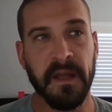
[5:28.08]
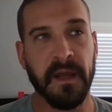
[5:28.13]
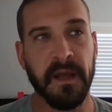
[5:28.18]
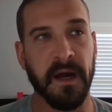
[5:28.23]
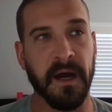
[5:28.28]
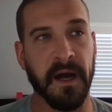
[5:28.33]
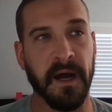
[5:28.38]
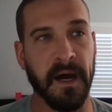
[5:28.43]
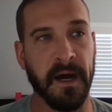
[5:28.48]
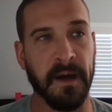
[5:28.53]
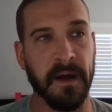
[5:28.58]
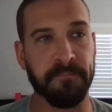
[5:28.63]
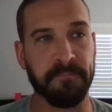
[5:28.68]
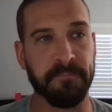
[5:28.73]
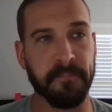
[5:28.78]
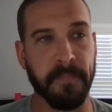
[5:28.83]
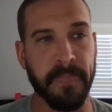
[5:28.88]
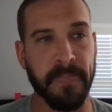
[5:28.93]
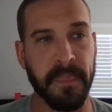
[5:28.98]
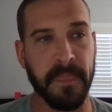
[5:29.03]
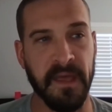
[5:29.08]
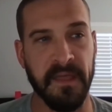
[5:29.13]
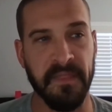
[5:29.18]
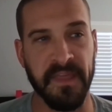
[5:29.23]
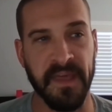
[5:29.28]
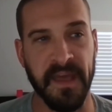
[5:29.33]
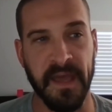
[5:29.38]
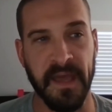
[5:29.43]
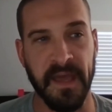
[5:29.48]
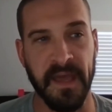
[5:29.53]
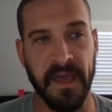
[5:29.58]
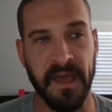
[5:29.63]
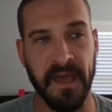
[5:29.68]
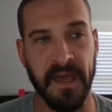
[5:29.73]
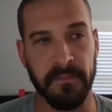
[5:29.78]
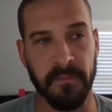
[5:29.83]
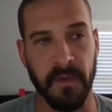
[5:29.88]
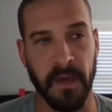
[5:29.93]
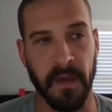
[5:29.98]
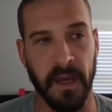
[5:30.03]
And
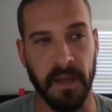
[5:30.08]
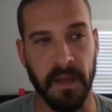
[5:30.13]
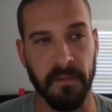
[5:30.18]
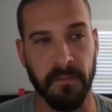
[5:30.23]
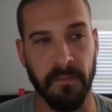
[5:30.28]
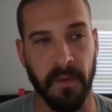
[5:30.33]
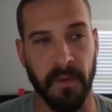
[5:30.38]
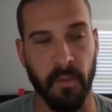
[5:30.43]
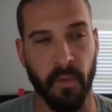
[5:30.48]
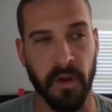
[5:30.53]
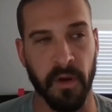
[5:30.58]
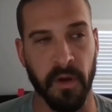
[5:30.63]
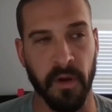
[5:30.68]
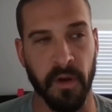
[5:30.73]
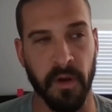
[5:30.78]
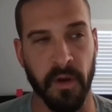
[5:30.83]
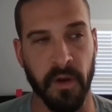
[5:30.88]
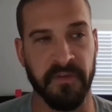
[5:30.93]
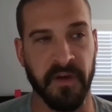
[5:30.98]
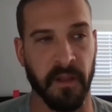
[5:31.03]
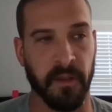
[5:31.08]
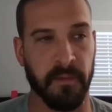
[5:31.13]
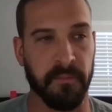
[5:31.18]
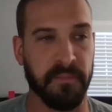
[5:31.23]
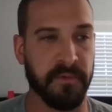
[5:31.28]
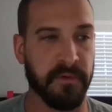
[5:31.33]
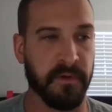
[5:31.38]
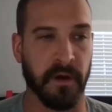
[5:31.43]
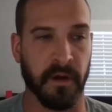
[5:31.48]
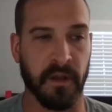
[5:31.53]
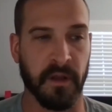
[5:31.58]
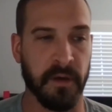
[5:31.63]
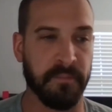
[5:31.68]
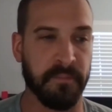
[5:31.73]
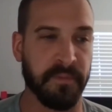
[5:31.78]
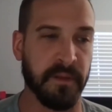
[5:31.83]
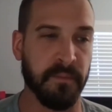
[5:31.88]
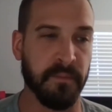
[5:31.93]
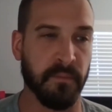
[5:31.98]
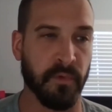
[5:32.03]
then I wanted to develop our
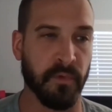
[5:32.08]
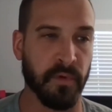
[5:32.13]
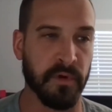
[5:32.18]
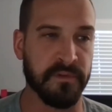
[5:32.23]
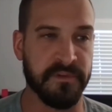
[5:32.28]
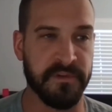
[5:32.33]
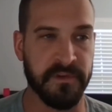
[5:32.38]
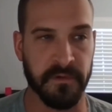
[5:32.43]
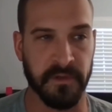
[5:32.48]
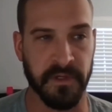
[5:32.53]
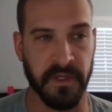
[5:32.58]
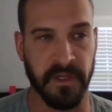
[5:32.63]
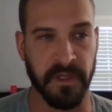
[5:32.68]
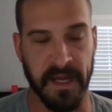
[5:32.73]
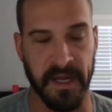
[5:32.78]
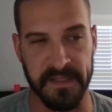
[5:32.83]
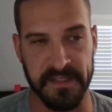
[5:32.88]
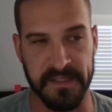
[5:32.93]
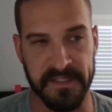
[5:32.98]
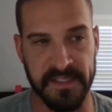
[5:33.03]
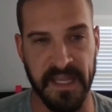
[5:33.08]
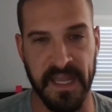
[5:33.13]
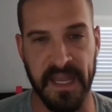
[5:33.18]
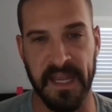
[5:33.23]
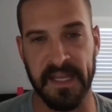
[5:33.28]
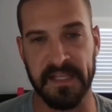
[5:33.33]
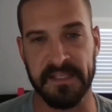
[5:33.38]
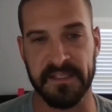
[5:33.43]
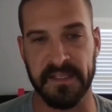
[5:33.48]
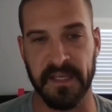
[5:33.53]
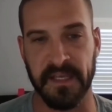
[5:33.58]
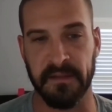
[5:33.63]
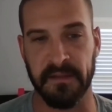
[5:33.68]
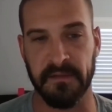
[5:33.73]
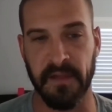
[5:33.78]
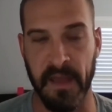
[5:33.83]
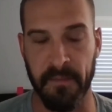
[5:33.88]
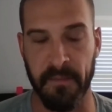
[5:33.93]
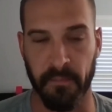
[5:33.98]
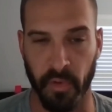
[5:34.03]
company more to United States
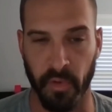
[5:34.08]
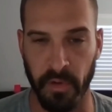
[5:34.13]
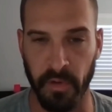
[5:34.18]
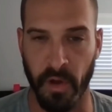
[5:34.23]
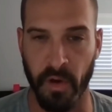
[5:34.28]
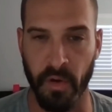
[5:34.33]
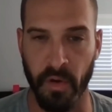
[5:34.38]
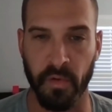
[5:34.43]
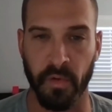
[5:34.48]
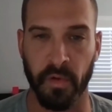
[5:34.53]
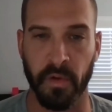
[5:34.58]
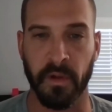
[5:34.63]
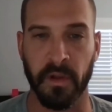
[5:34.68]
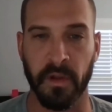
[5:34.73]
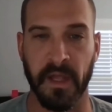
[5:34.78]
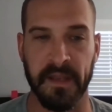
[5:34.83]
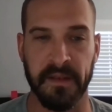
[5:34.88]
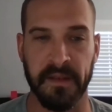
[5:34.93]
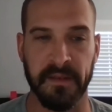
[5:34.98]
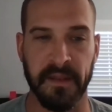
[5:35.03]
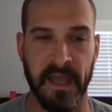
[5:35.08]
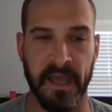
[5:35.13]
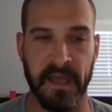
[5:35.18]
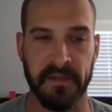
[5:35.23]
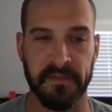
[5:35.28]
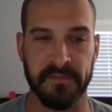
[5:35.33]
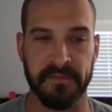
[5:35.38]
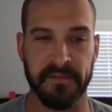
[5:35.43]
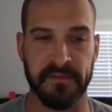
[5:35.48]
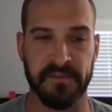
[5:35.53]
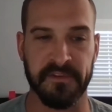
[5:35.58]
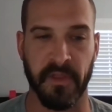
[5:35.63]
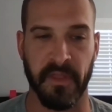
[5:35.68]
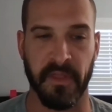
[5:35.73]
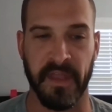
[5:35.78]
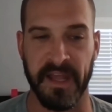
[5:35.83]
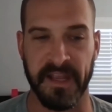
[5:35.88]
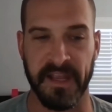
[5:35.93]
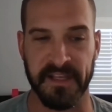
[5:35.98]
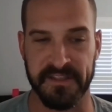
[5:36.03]
and more local, and so
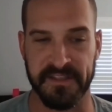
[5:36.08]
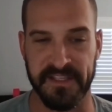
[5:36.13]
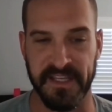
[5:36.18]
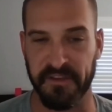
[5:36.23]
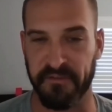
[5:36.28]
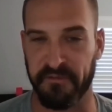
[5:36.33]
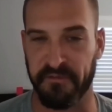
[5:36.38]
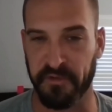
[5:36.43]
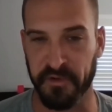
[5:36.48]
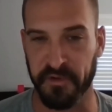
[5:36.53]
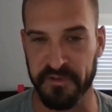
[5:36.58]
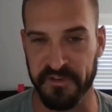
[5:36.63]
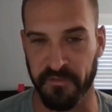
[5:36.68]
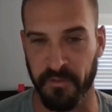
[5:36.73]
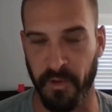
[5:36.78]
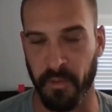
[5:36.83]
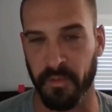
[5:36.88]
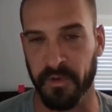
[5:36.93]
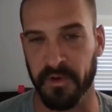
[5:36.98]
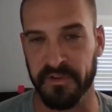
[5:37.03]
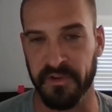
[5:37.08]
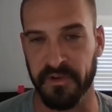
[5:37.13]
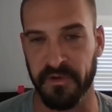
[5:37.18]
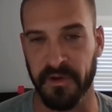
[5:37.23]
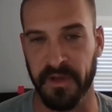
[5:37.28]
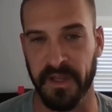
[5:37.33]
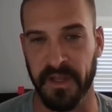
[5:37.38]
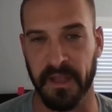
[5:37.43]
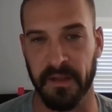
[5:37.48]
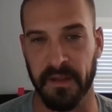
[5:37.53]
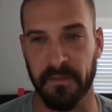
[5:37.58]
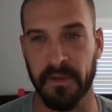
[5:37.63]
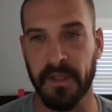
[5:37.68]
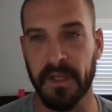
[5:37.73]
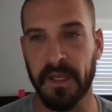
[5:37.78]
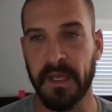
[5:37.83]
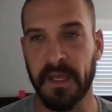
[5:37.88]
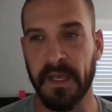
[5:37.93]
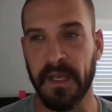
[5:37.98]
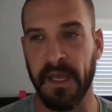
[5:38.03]
that I could see the fruits of what we're doing
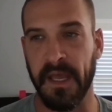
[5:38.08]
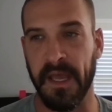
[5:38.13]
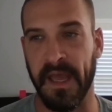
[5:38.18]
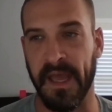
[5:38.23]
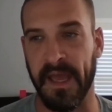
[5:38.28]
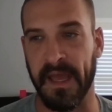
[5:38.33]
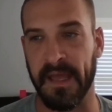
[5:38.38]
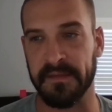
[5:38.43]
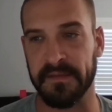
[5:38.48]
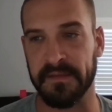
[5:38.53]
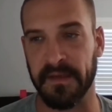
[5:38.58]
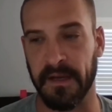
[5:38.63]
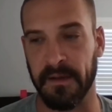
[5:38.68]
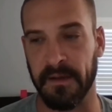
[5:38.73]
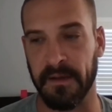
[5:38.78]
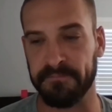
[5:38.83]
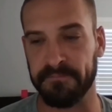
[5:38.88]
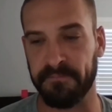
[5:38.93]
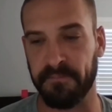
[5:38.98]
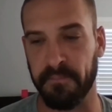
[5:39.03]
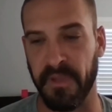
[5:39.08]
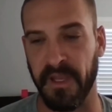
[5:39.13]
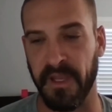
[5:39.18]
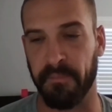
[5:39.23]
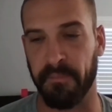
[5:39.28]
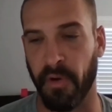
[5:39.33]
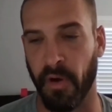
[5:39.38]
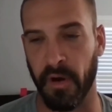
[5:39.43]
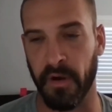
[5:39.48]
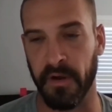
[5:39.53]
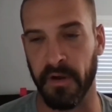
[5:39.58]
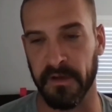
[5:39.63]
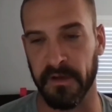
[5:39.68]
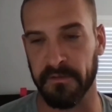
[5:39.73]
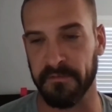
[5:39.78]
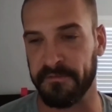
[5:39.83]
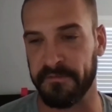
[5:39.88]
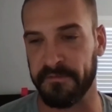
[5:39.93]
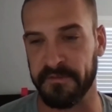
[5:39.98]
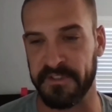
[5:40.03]
and be a part
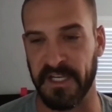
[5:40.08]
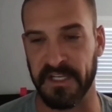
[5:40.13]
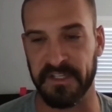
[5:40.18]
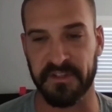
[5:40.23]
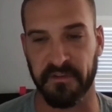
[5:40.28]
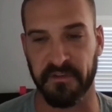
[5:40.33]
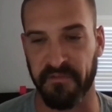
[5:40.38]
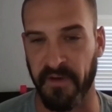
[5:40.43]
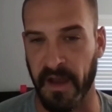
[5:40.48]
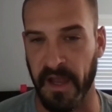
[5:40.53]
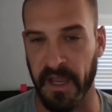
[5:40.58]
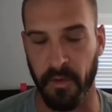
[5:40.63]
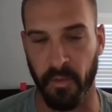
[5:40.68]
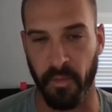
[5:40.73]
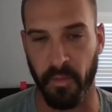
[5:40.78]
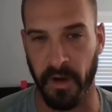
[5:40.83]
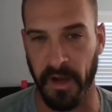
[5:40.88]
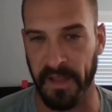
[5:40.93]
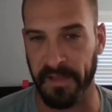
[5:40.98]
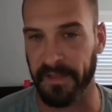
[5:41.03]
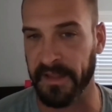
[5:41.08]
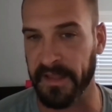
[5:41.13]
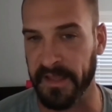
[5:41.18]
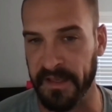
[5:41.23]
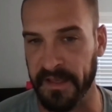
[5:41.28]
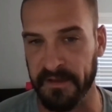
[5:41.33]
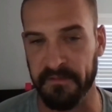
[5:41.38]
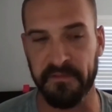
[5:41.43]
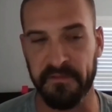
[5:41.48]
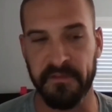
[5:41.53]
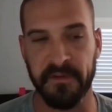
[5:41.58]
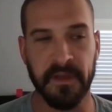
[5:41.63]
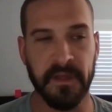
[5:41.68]
of gentrifying where I live.